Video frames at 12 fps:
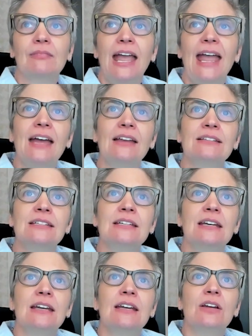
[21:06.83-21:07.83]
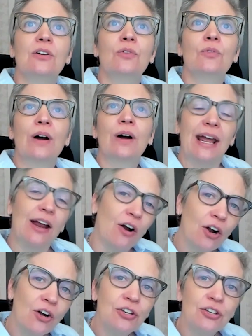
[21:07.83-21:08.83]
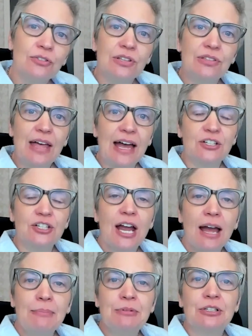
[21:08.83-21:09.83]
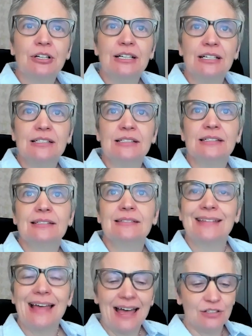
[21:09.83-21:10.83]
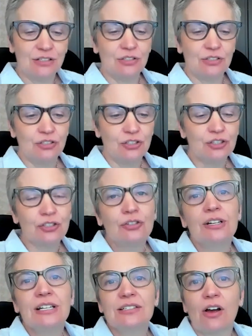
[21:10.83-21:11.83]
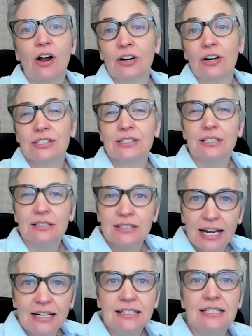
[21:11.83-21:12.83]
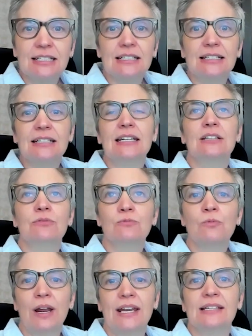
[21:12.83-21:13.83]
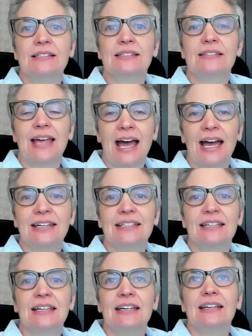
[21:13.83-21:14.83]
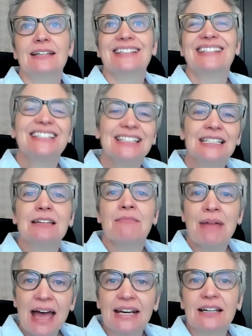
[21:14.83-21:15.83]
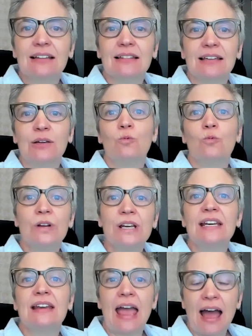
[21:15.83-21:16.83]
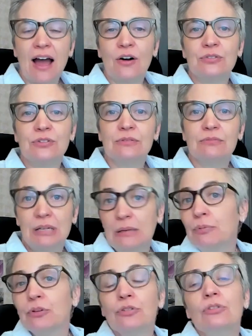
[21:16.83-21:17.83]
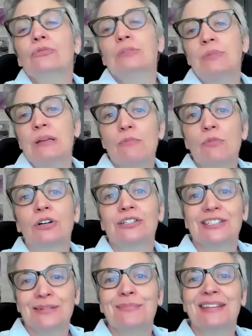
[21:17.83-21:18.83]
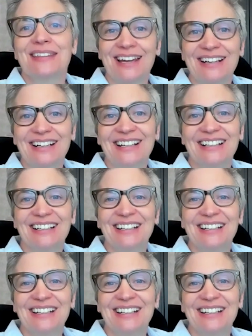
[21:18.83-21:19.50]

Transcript: and what I argue in that chapter is that juries are selected in ways that systematically weed out people who would be more sympathetic